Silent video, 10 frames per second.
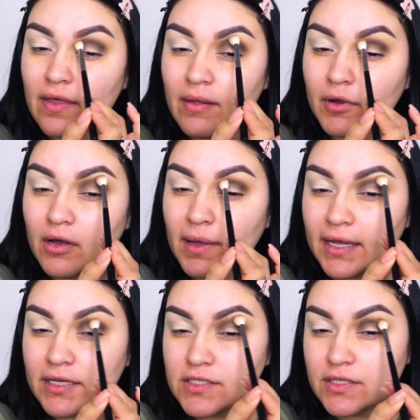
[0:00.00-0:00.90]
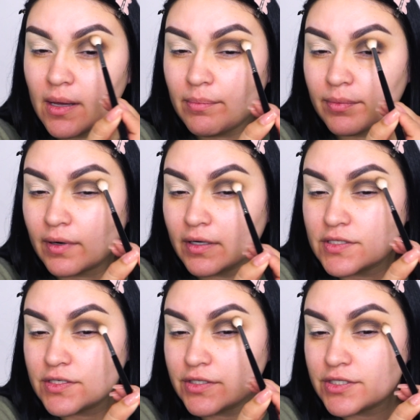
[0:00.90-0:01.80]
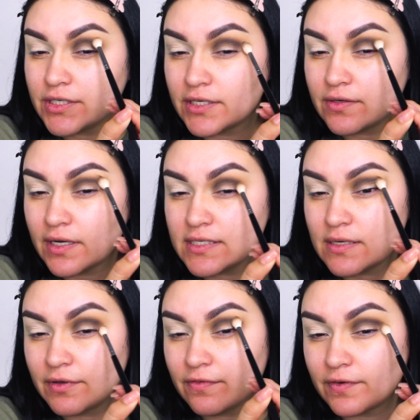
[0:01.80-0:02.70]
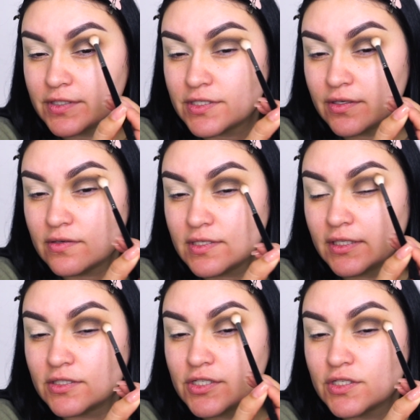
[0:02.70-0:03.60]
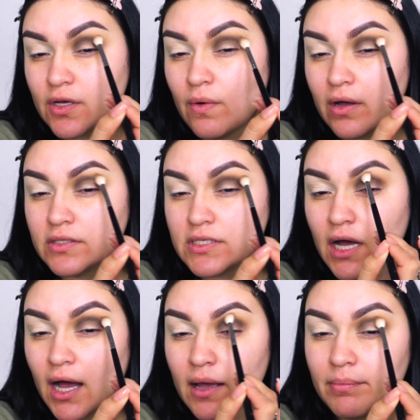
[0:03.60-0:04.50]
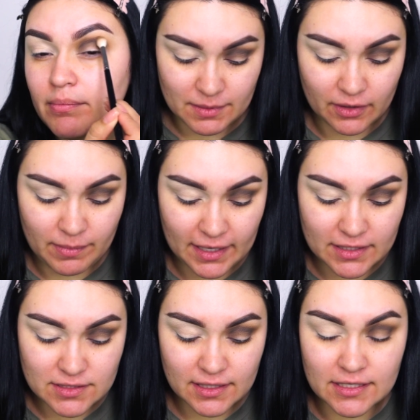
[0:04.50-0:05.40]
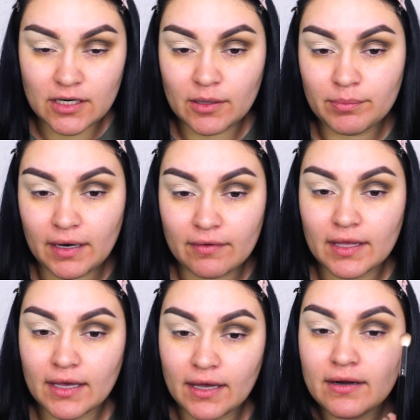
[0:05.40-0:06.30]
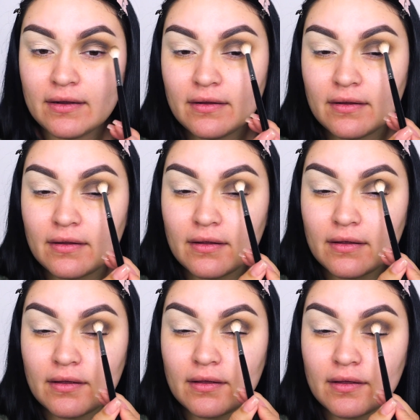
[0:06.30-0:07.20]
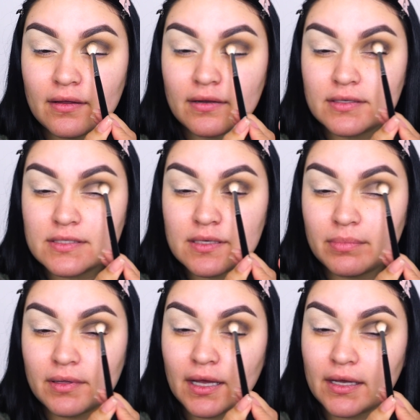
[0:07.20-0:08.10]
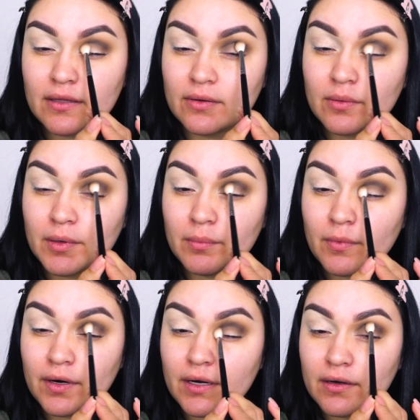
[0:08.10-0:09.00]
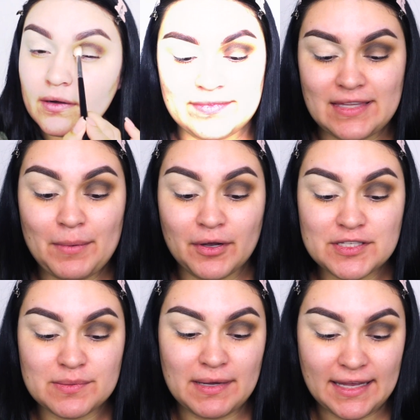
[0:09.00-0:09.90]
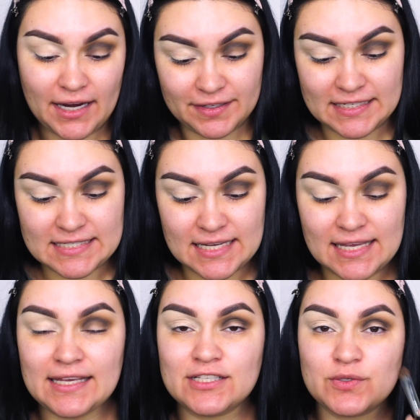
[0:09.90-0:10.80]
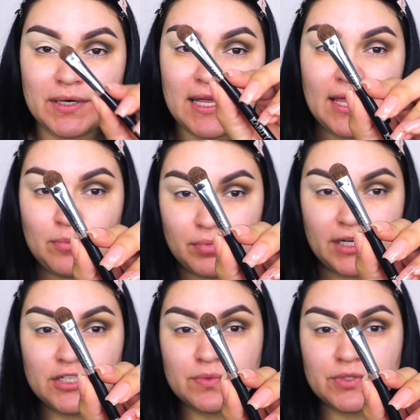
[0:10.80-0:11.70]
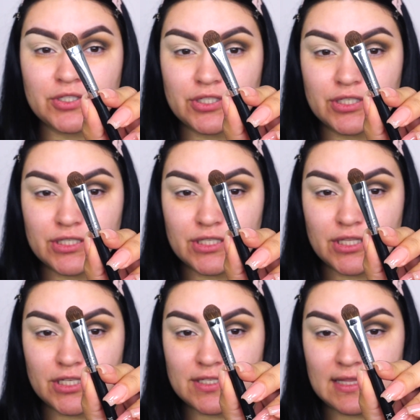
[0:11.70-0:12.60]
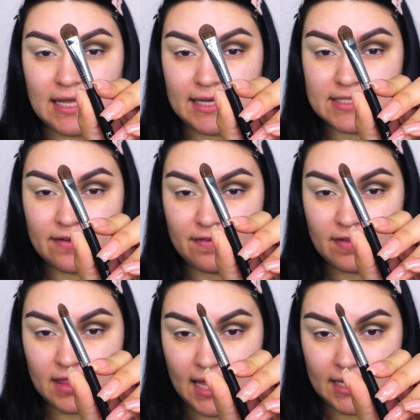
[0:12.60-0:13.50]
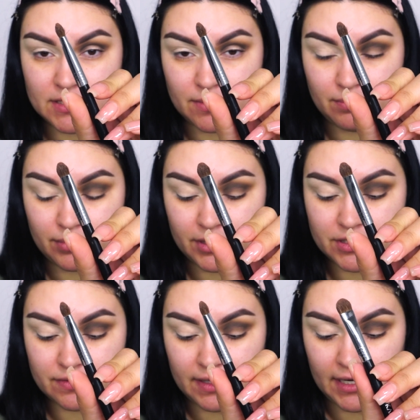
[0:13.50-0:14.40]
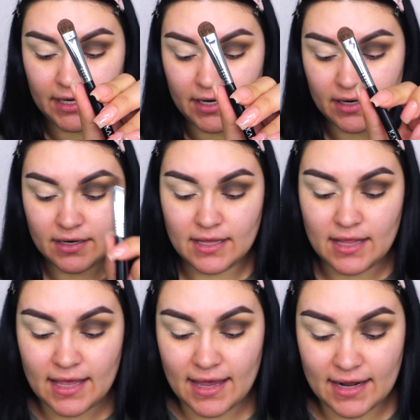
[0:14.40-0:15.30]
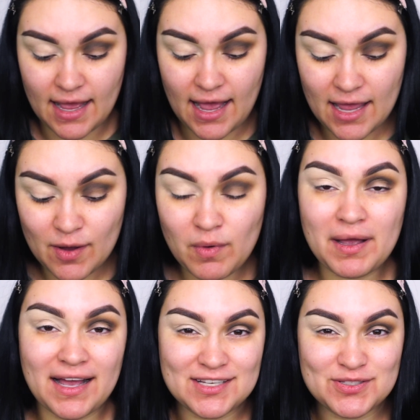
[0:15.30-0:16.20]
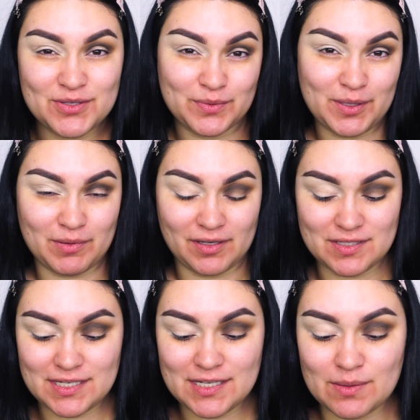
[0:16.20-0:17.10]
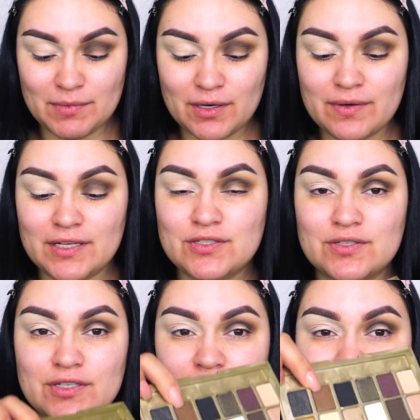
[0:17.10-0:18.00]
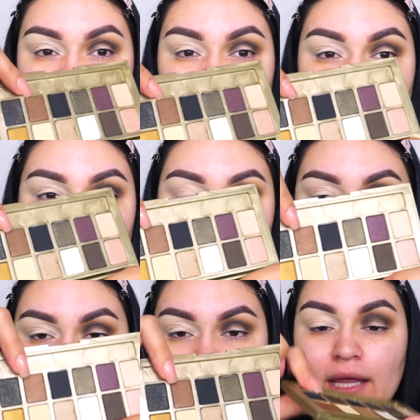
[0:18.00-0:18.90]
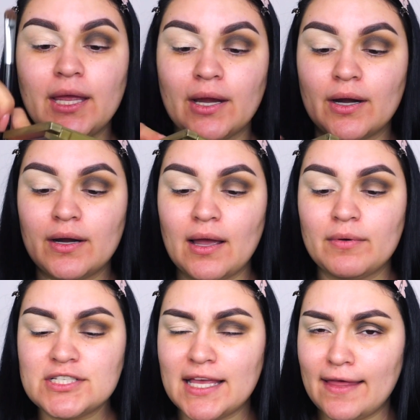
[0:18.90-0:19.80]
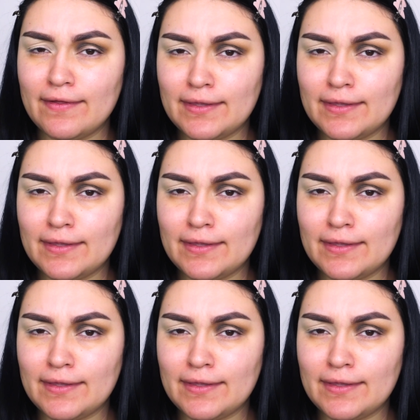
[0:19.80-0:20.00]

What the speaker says: and I'm gonna go back into that bronzer shade, you guys, that we first used, and then just go on top. I'm gonna go back into that dark brown again and just apply a little bit more. Now I'm gonna go into my Carrot T E28 brush, which is just this nice flat brush right here, and I want my eyes to look really bronzy, so I'm gonna go into this shadow right here. I wish they had the